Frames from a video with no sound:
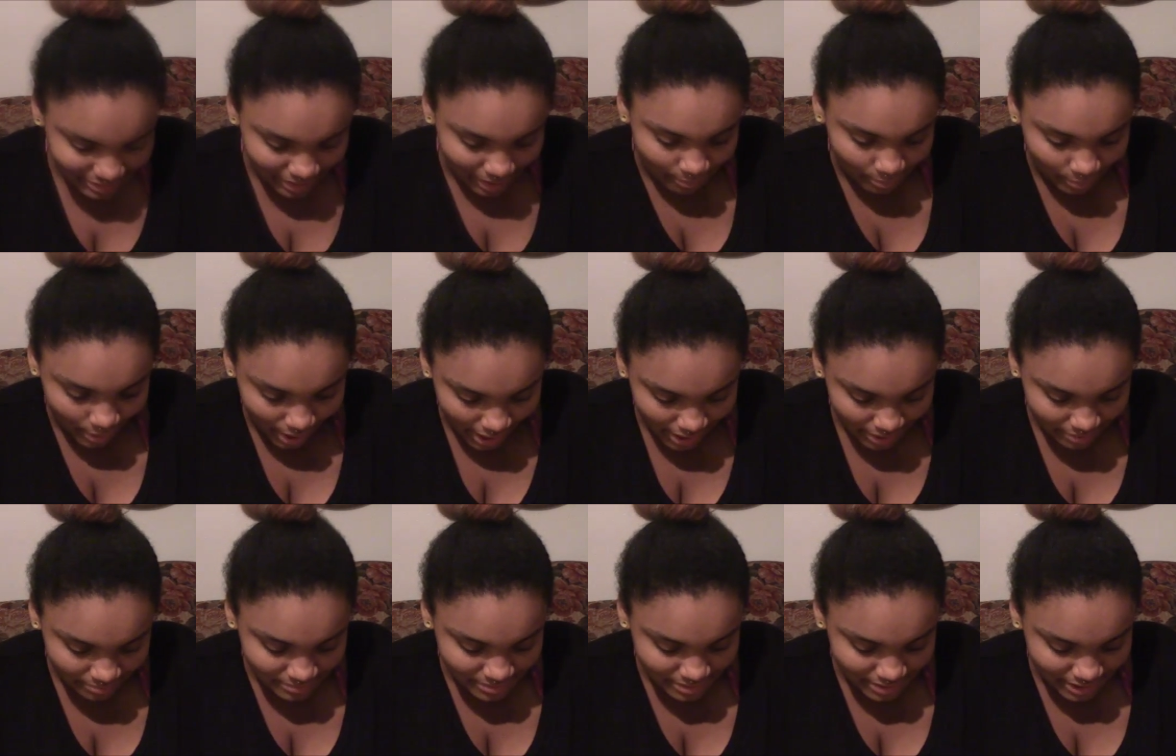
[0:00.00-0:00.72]
couple
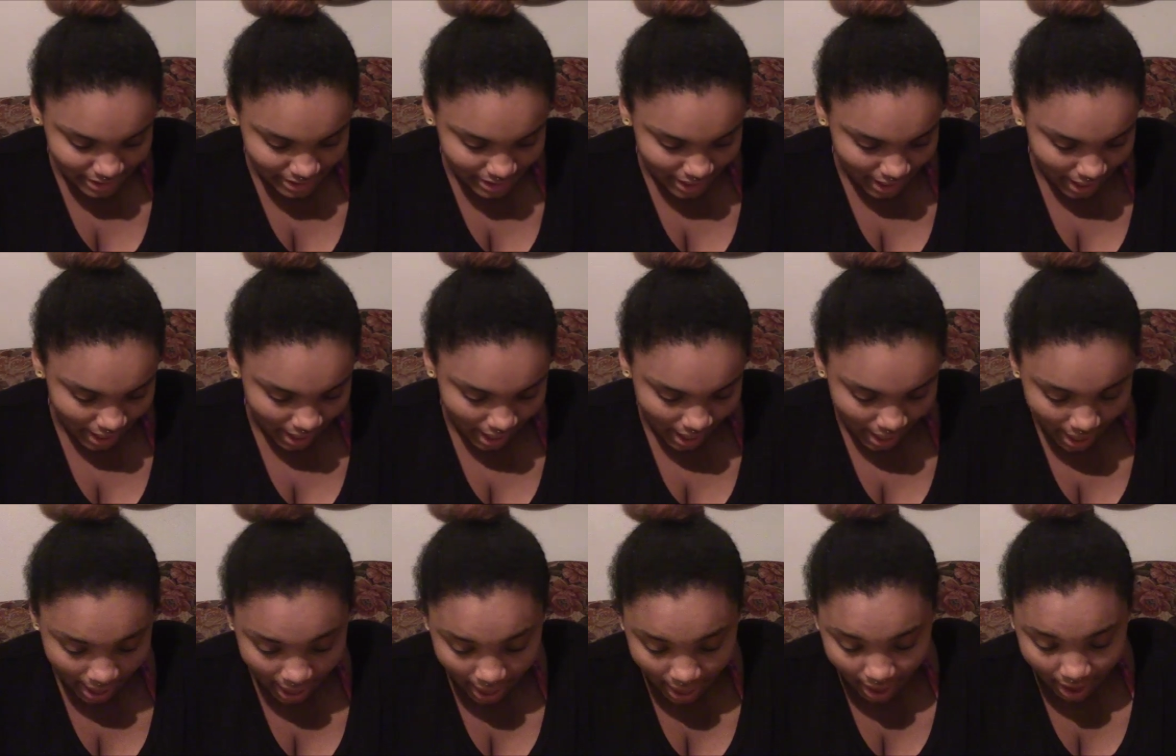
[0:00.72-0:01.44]
items that I
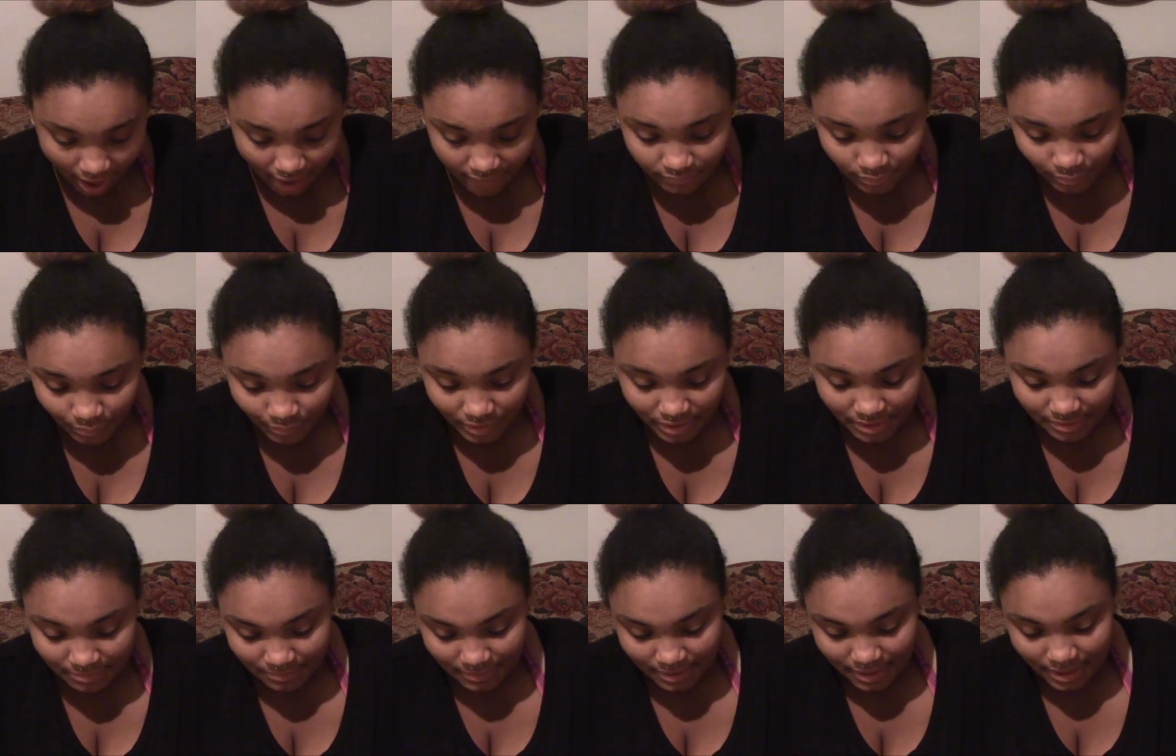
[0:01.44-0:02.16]
have with
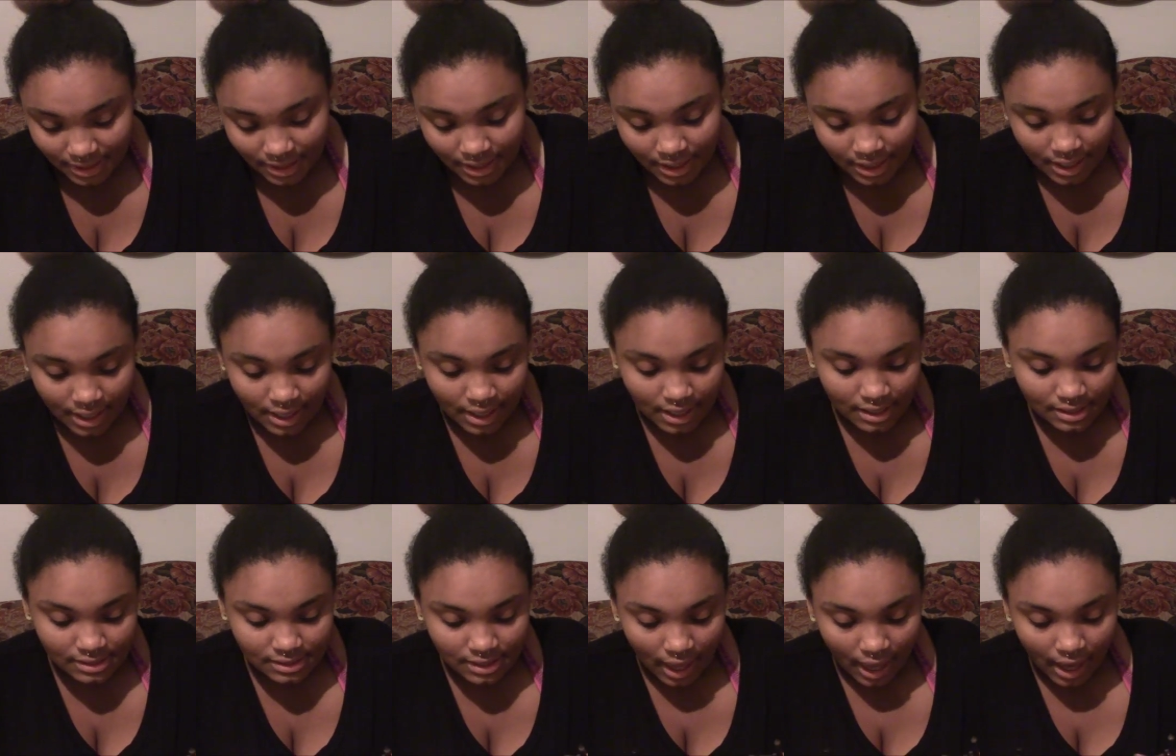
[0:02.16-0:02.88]
me
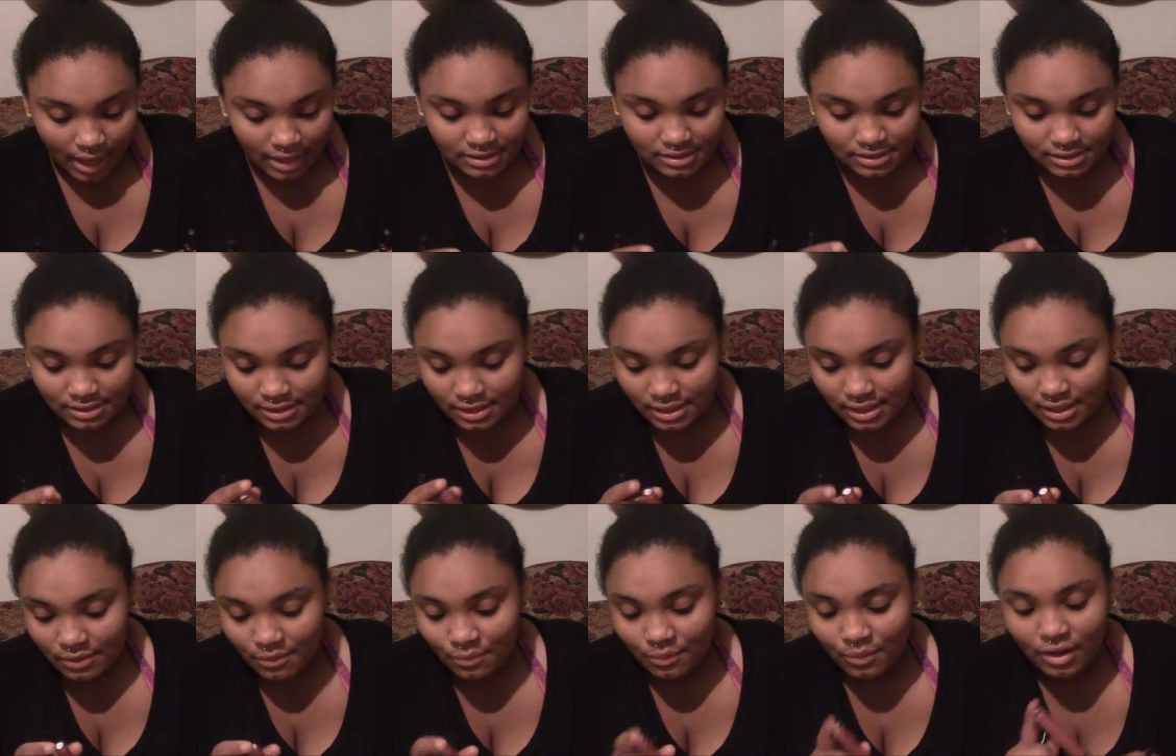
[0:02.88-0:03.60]
is
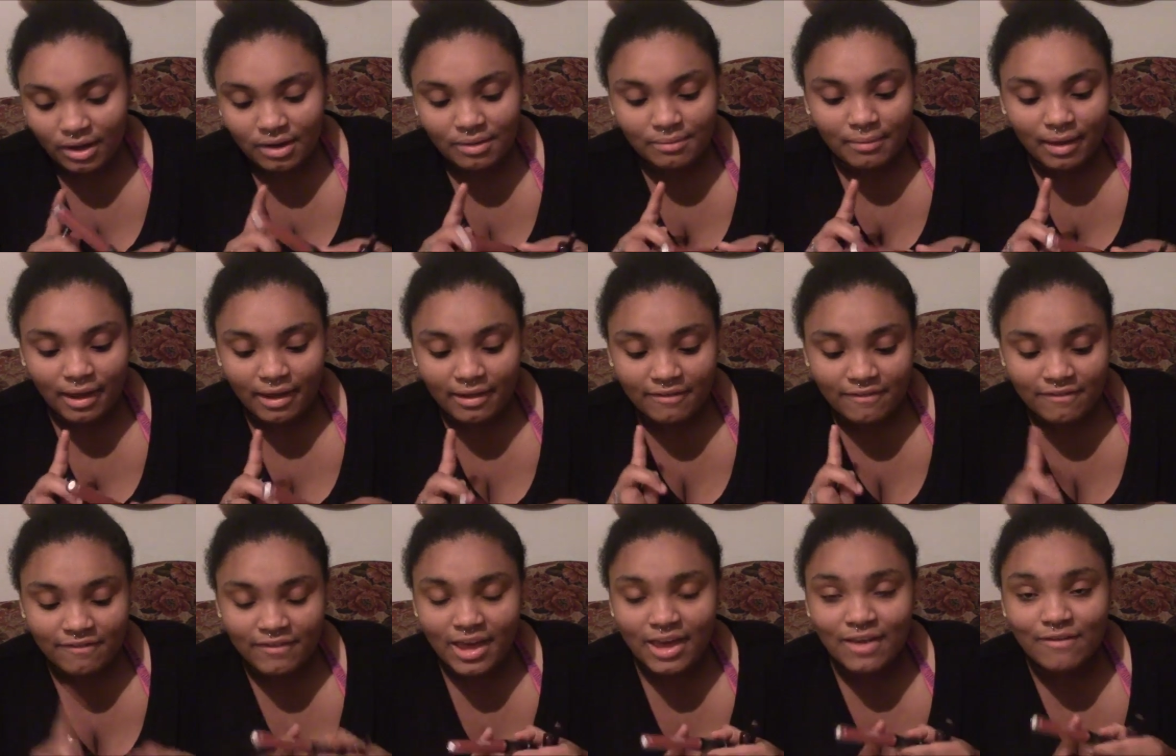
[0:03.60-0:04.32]
actually one of my
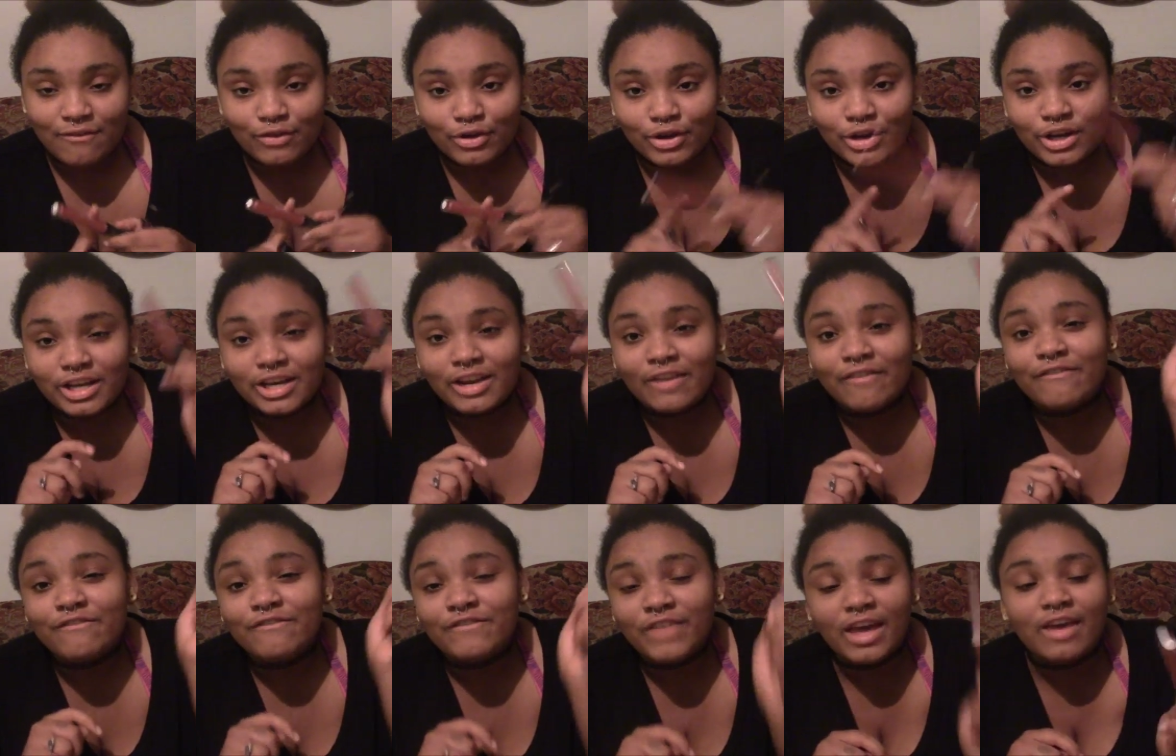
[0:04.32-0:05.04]
favorite
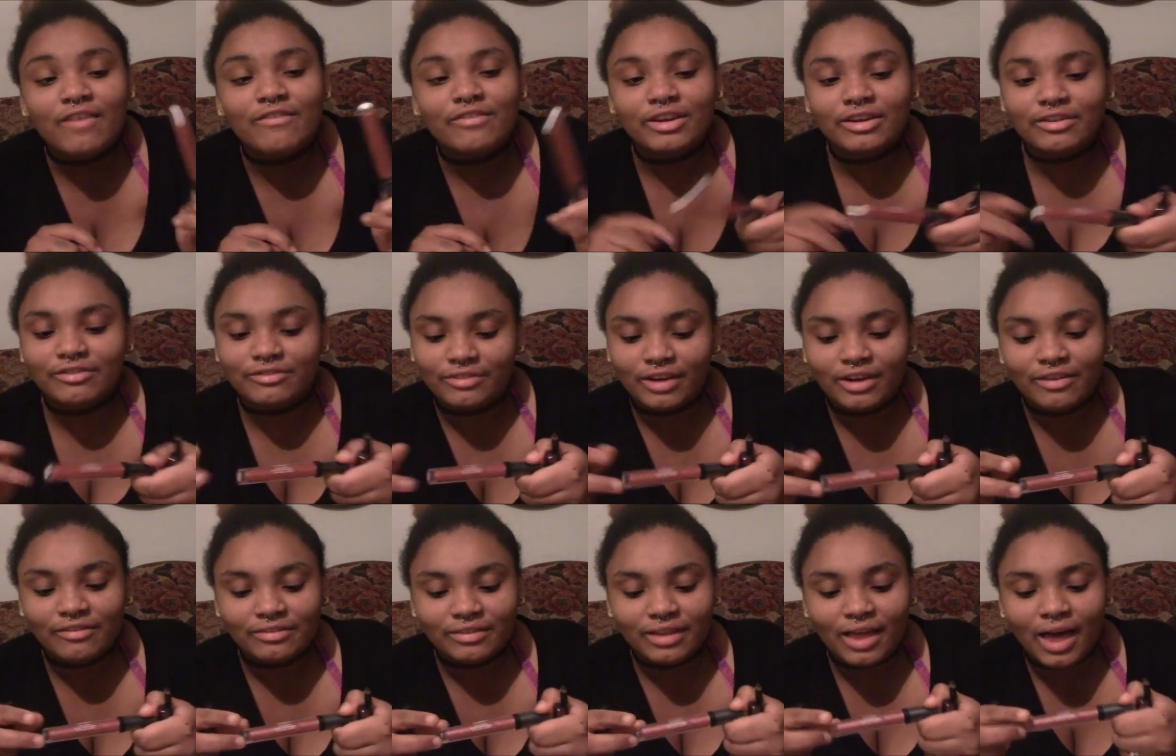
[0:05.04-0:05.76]
favorite
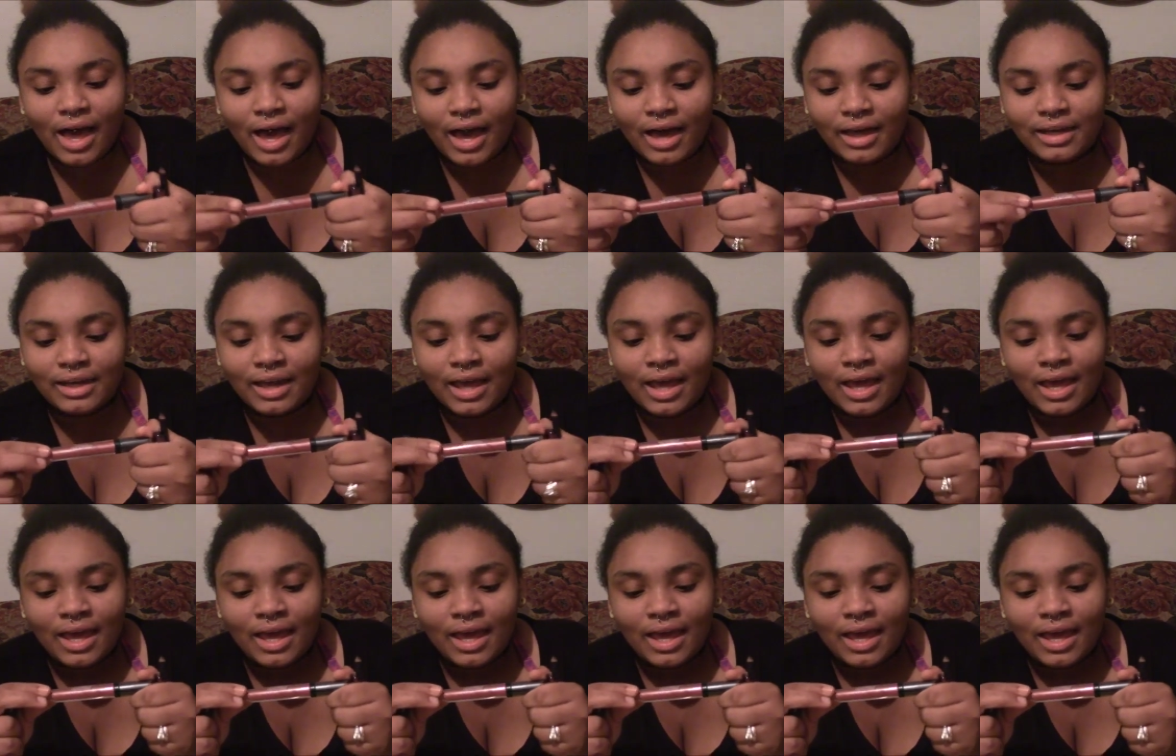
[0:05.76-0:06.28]
Revlon